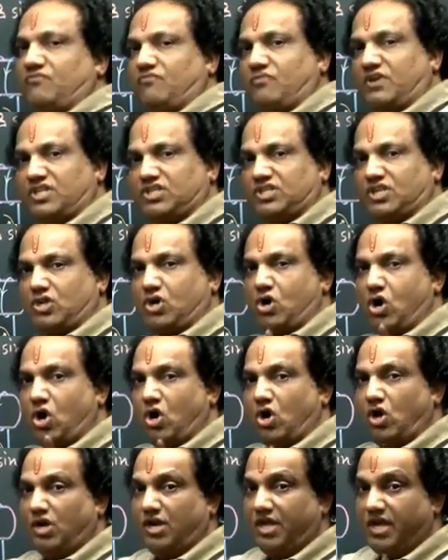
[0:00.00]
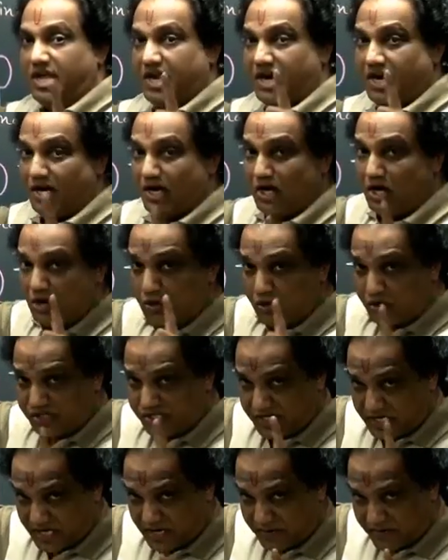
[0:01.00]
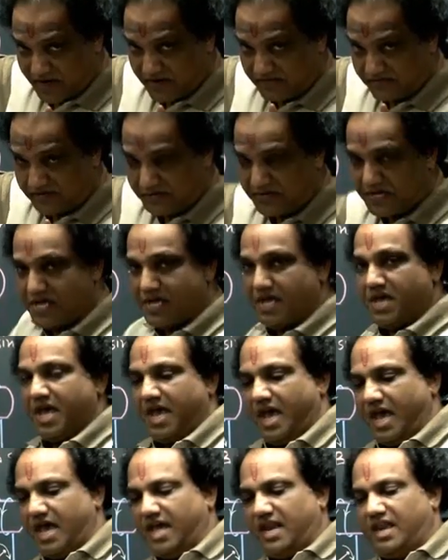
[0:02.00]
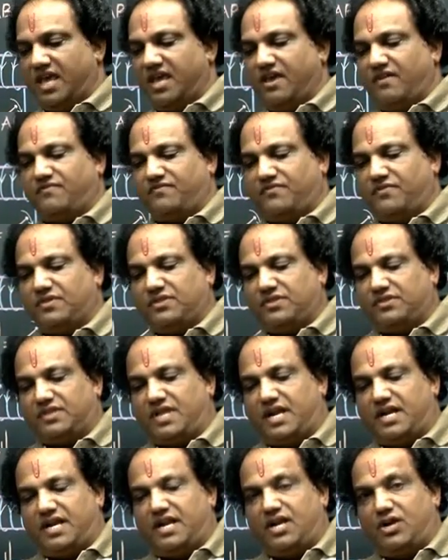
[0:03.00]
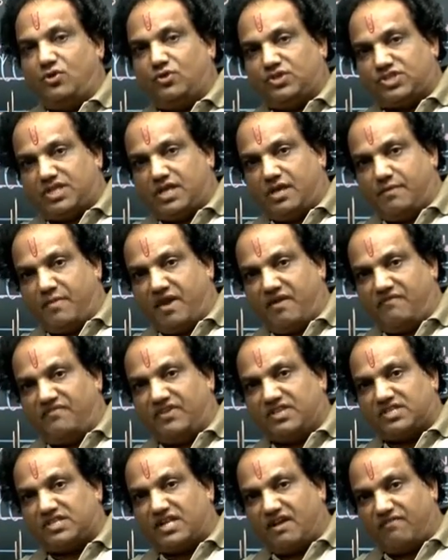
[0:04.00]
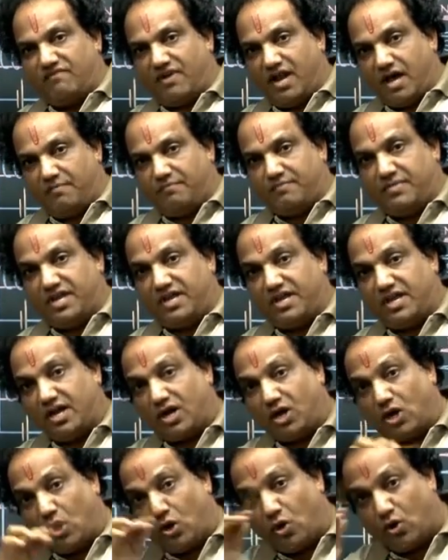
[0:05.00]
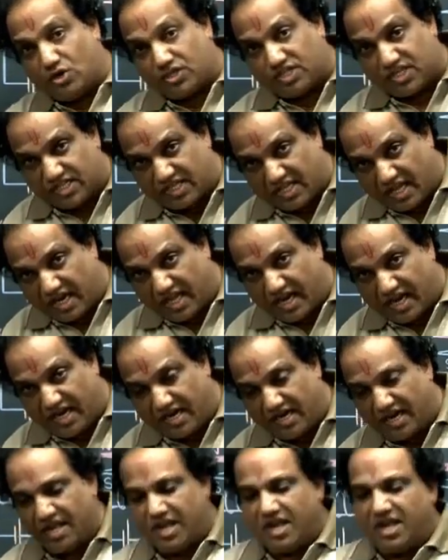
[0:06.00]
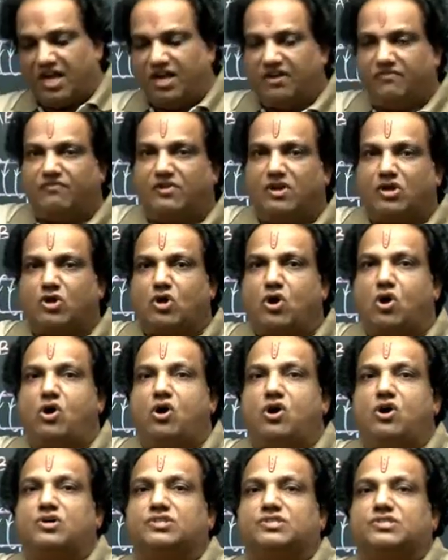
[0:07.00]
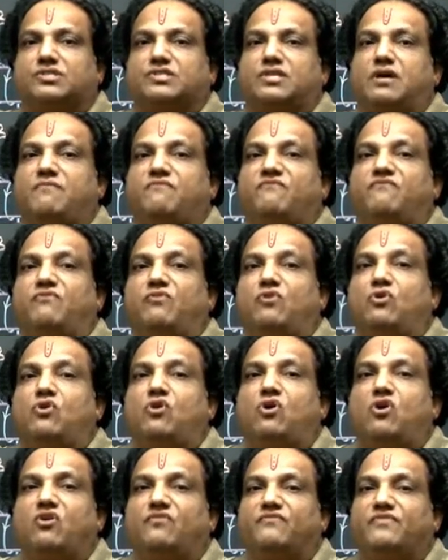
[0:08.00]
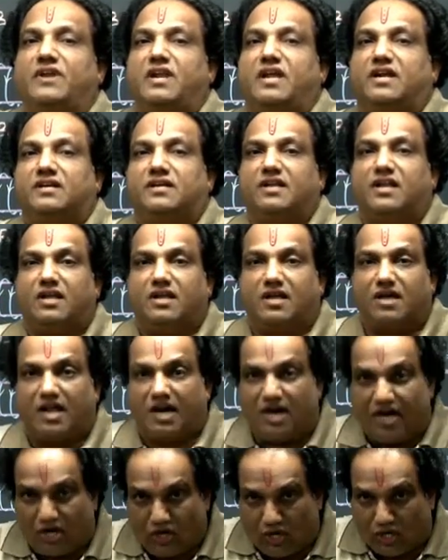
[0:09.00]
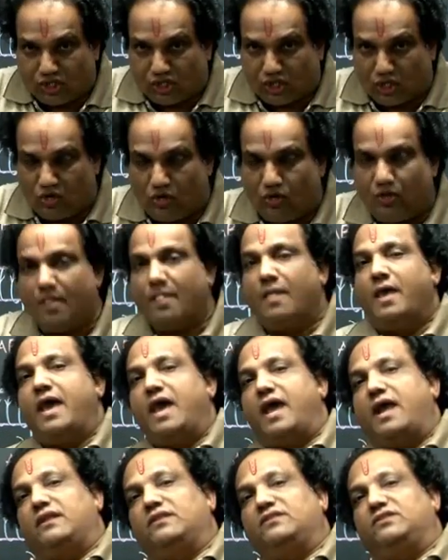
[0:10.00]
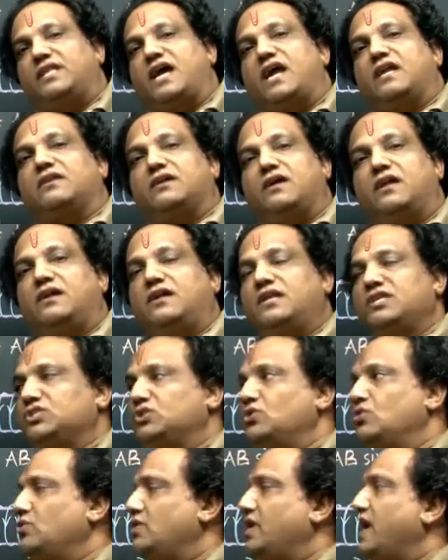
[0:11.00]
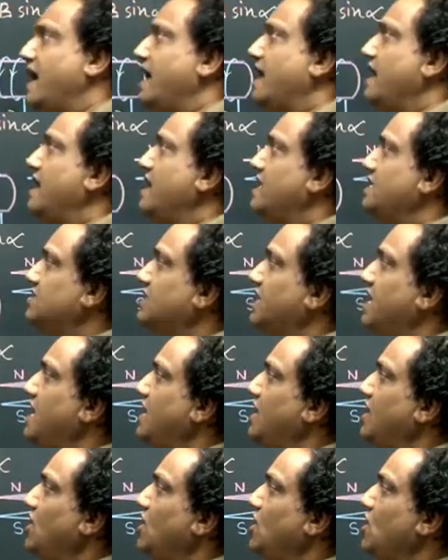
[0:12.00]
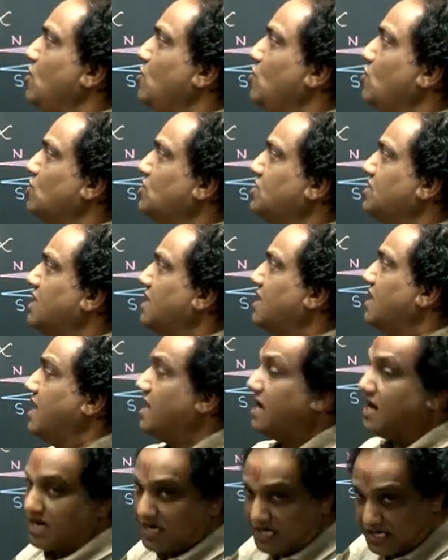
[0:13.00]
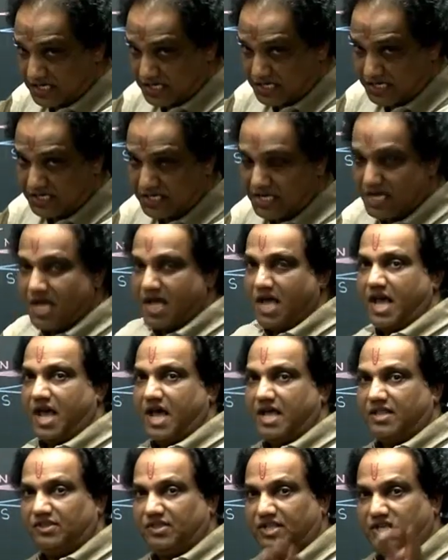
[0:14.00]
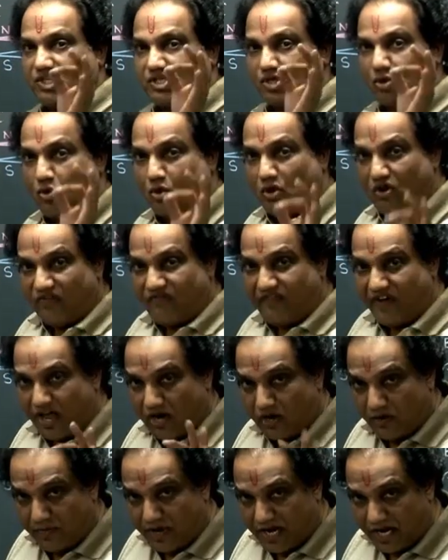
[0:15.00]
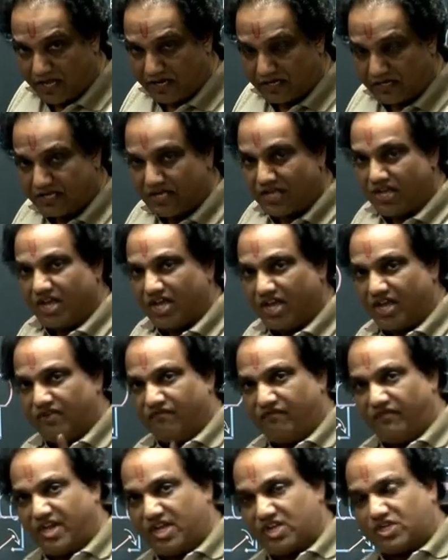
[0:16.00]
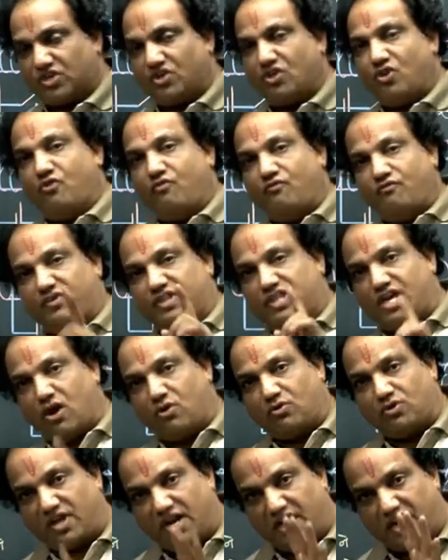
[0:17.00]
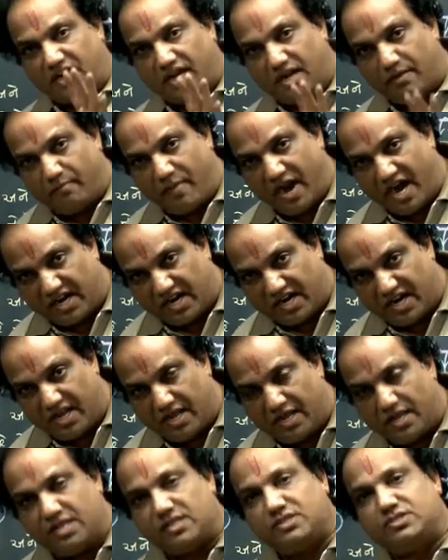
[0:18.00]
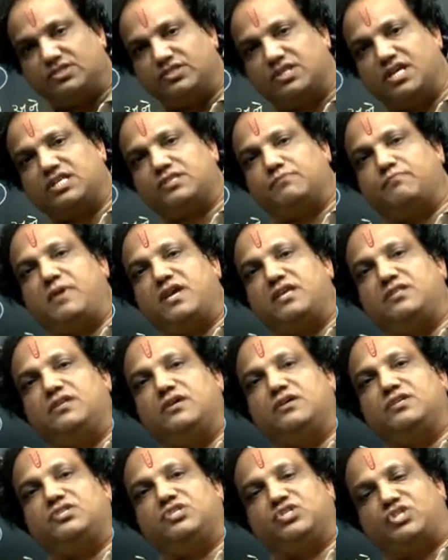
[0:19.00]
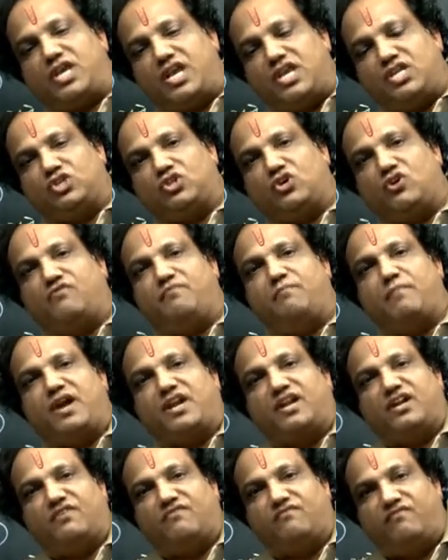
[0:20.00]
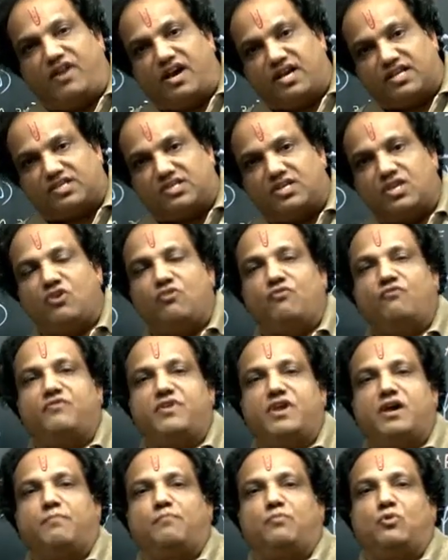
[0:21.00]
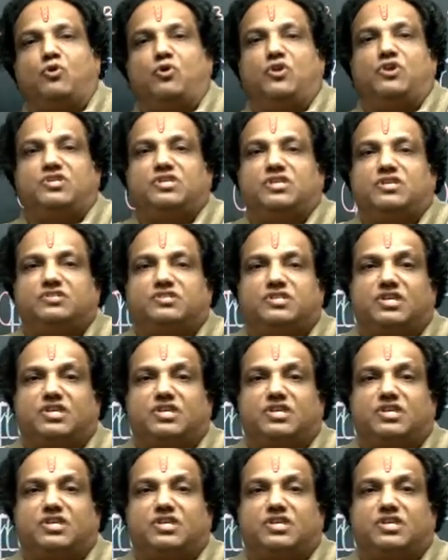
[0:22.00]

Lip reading: What is it called? Induced EMF. And if that induced EMF is developed in a closed circuit, it will cause some flow of electric current also, and that current is known as induced current. And this whole phenomenon, in which without connecting battery, just by the change of magnetic flux, we are producing